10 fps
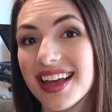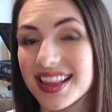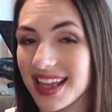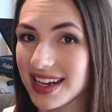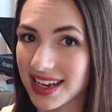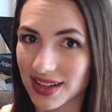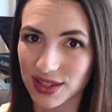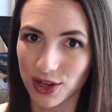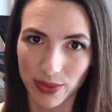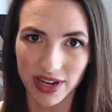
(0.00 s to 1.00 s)
They need a
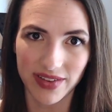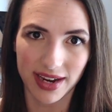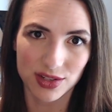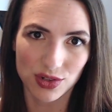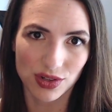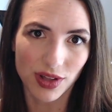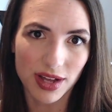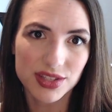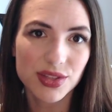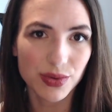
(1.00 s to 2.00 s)
little bit of extra
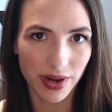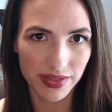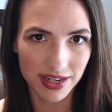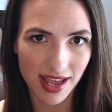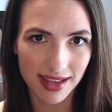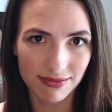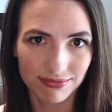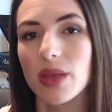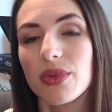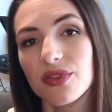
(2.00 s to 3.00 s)
gloss throughout the day.
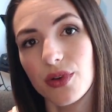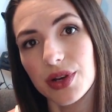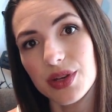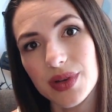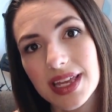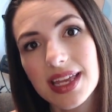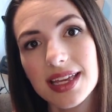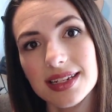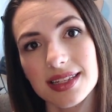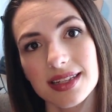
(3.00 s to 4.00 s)
Before you
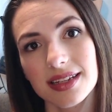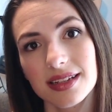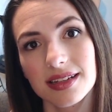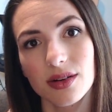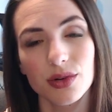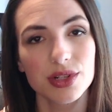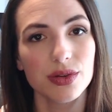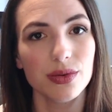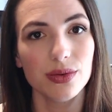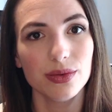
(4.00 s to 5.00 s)
eat or
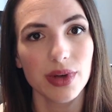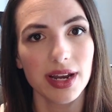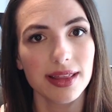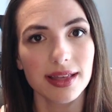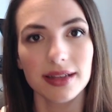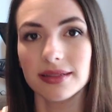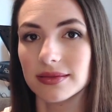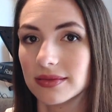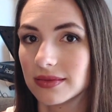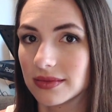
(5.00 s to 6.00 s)
do anything
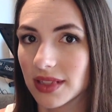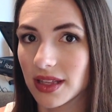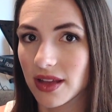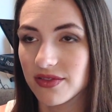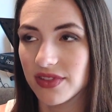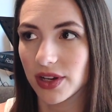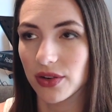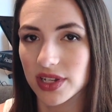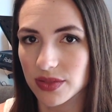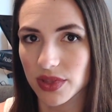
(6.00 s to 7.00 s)

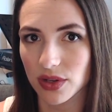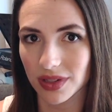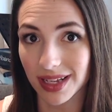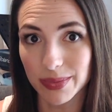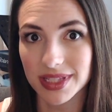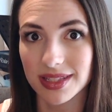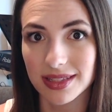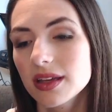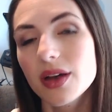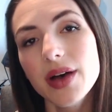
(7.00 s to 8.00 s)
vigorous with your lips,
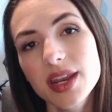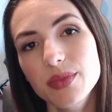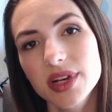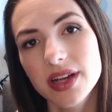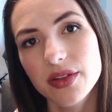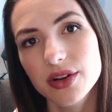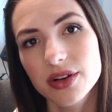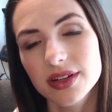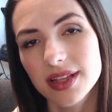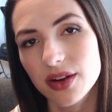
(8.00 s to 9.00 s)
go ahead and put
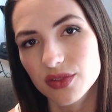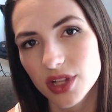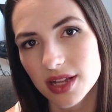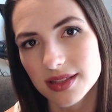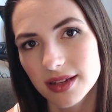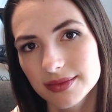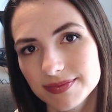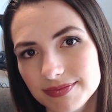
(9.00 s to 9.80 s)
another layer of gloss on.